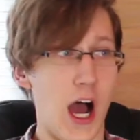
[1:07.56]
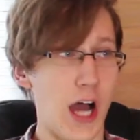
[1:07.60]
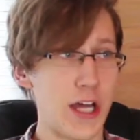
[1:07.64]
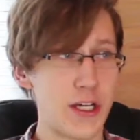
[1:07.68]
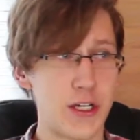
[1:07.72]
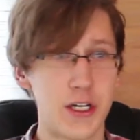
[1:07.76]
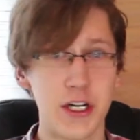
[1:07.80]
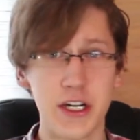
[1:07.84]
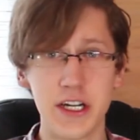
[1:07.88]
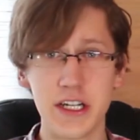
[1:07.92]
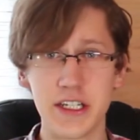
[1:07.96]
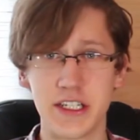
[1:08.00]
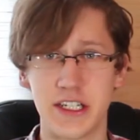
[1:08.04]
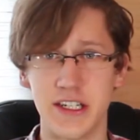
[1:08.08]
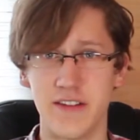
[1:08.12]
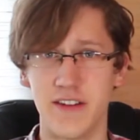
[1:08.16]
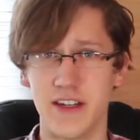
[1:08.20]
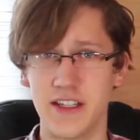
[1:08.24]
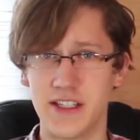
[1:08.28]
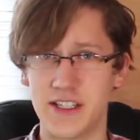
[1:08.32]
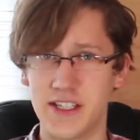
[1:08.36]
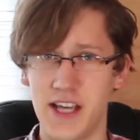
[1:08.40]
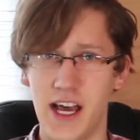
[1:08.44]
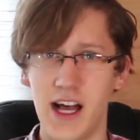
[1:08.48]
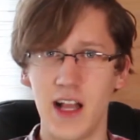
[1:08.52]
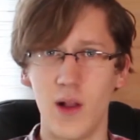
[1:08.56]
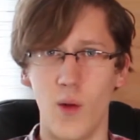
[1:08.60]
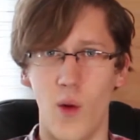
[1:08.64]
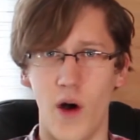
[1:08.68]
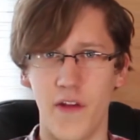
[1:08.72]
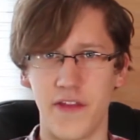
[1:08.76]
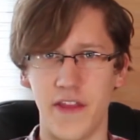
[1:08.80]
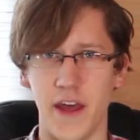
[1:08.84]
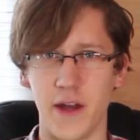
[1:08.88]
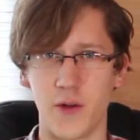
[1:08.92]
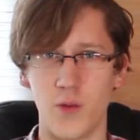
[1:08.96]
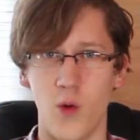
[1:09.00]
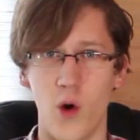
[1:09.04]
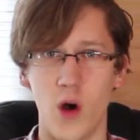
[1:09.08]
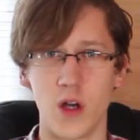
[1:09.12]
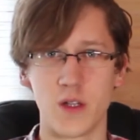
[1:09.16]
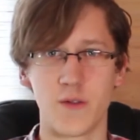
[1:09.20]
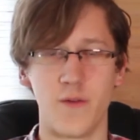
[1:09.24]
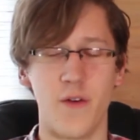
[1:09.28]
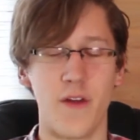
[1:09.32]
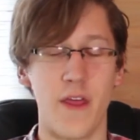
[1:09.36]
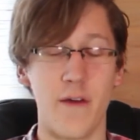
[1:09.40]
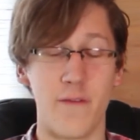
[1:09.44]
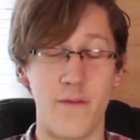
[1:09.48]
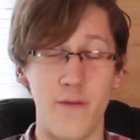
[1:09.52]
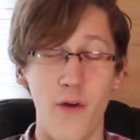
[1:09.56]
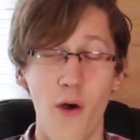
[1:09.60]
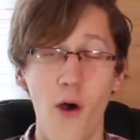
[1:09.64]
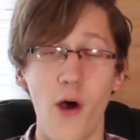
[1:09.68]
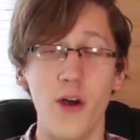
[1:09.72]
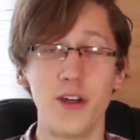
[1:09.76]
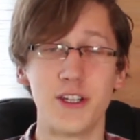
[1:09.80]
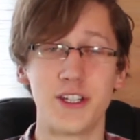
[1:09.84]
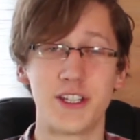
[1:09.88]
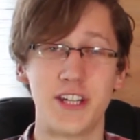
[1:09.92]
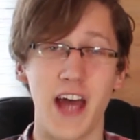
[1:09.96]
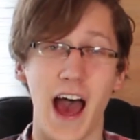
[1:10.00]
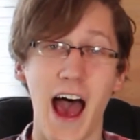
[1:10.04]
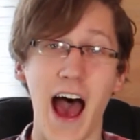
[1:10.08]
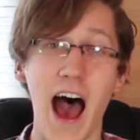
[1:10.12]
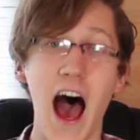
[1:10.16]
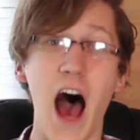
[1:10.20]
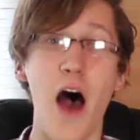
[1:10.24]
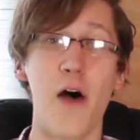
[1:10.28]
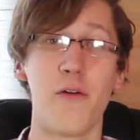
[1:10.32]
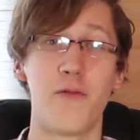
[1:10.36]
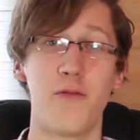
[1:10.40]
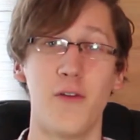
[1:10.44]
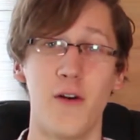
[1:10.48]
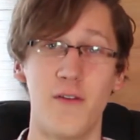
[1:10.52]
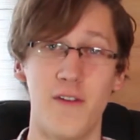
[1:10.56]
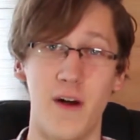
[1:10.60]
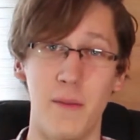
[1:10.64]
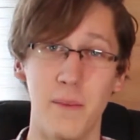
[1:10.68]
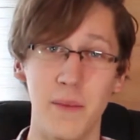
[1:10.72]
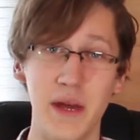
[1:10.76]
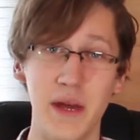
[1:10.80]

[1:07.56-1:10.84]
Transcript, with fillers: I couldn't even tell what that was for the first half of a